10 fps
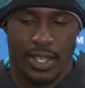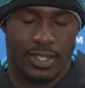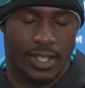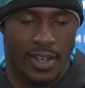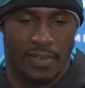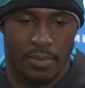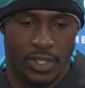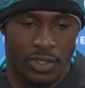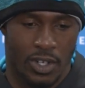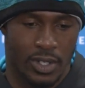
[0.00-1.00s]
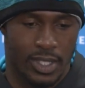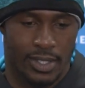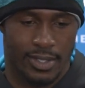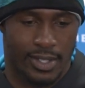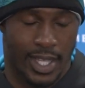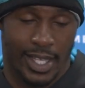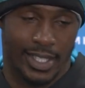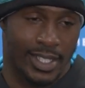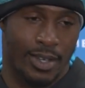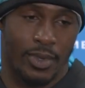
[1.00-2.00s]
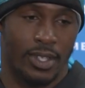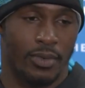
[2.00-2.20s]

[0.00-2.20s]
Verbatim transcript: It's tough, but you know, it's like I said with,